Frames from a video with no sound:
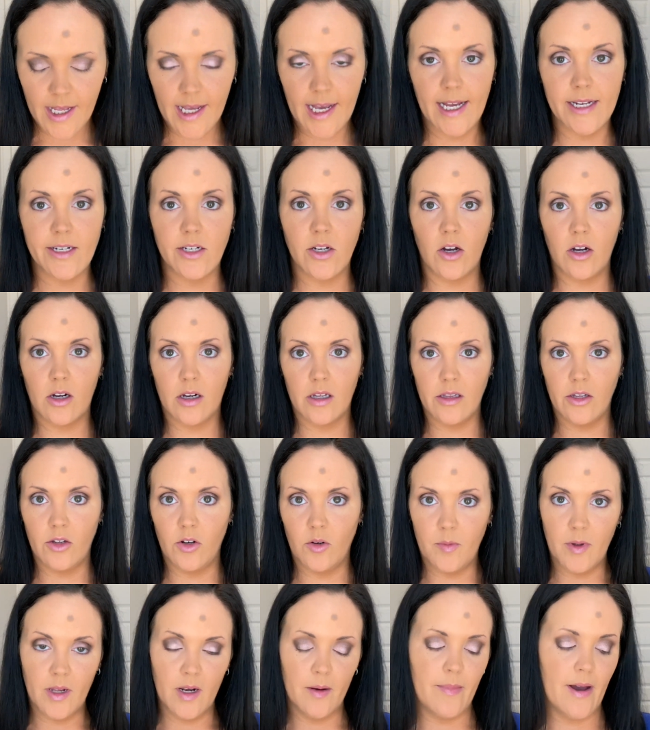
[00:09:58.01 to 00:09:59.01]
I talk a little
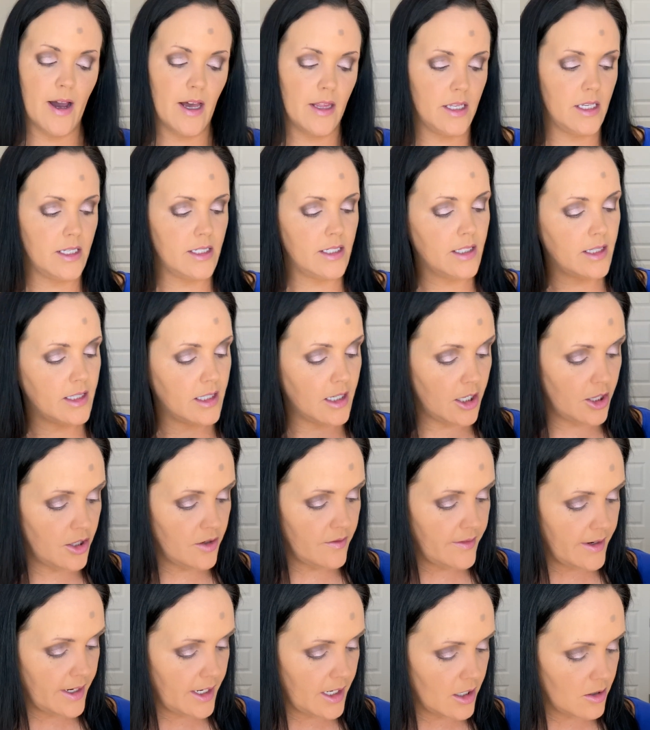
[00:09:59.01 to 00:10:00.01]
bit about this in the other
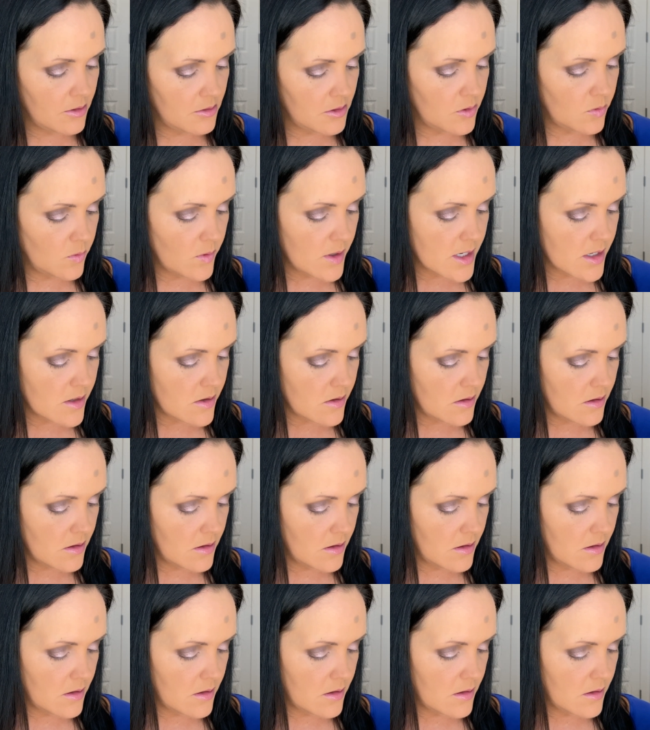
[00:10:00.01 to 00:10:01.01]
video as well.
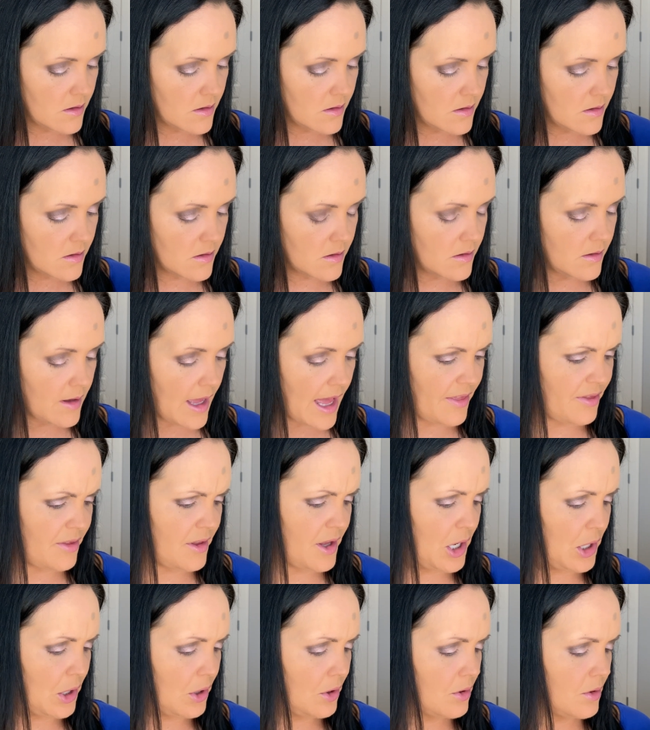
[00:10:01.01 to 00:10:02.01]
I
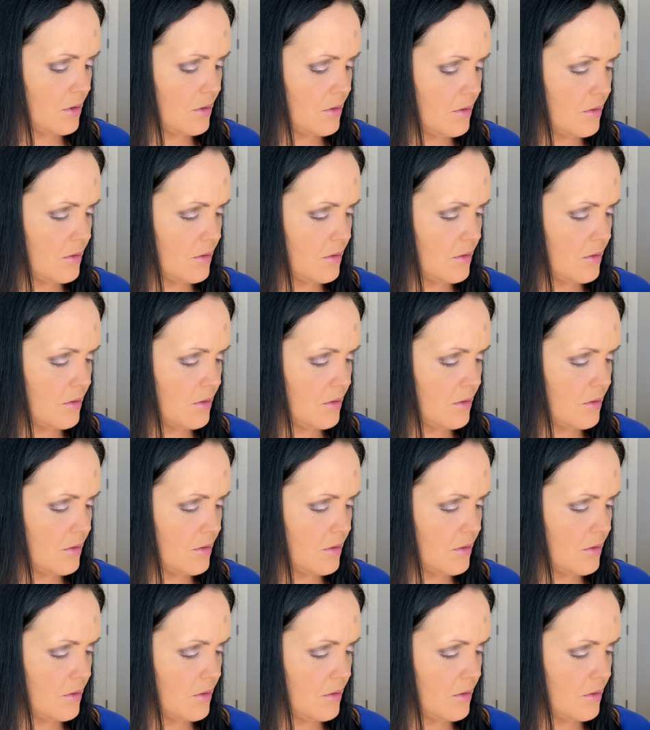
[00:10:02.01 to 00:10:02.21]
think.